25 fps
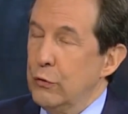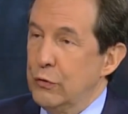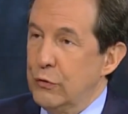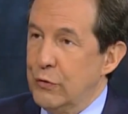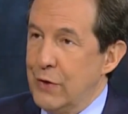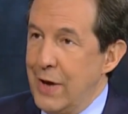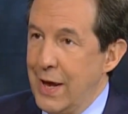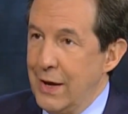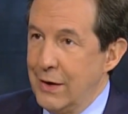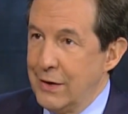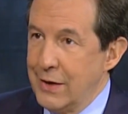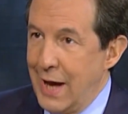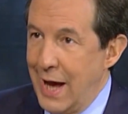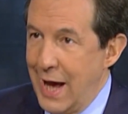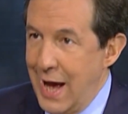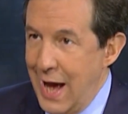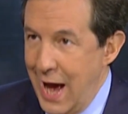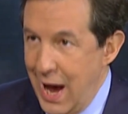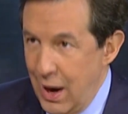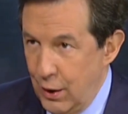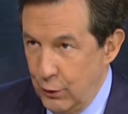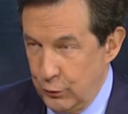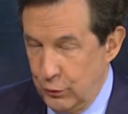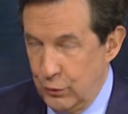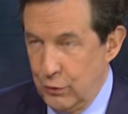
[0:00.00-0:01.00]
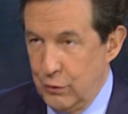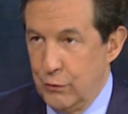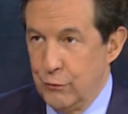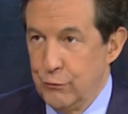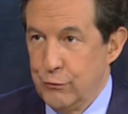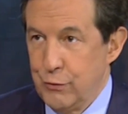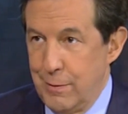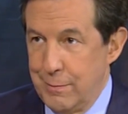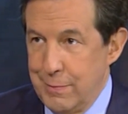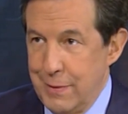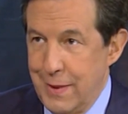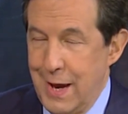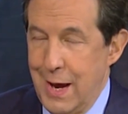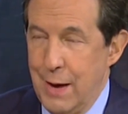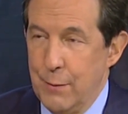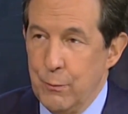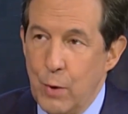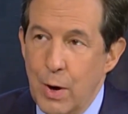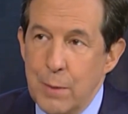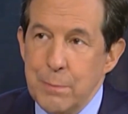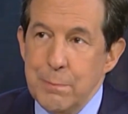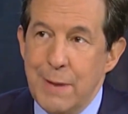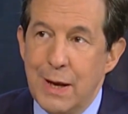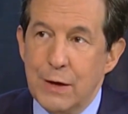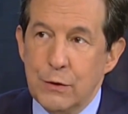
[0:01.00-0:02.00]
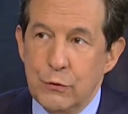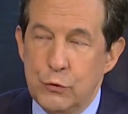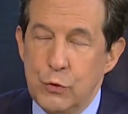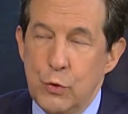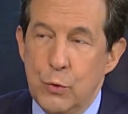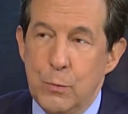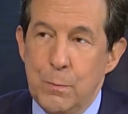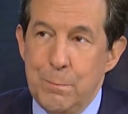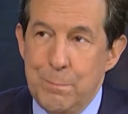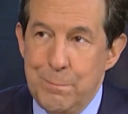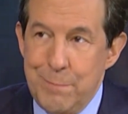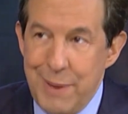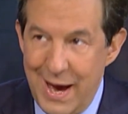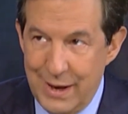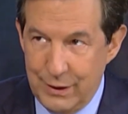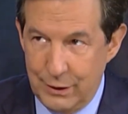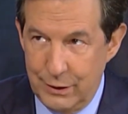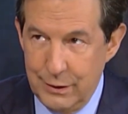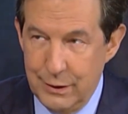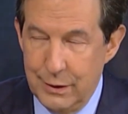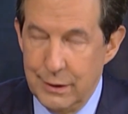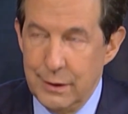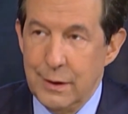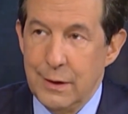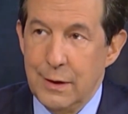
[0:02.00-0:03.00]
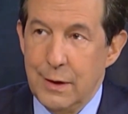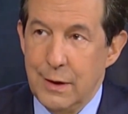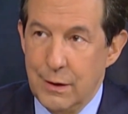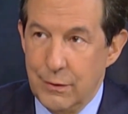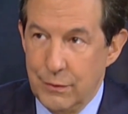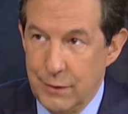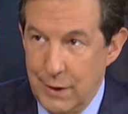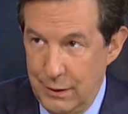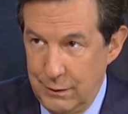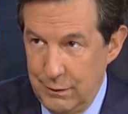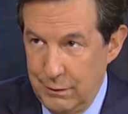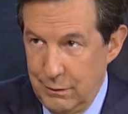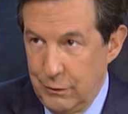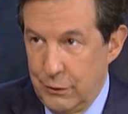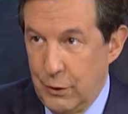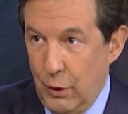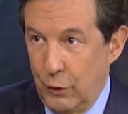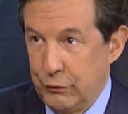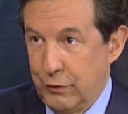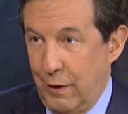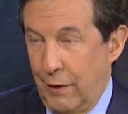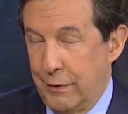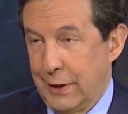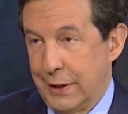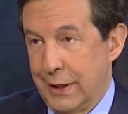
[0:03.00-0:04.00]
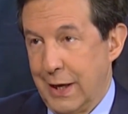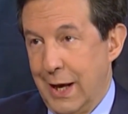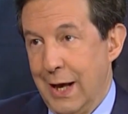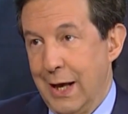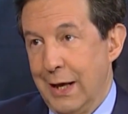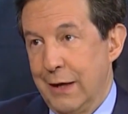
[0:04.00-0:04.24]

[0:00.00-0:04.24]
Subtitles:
stand out from them? What makes you better than those other guys?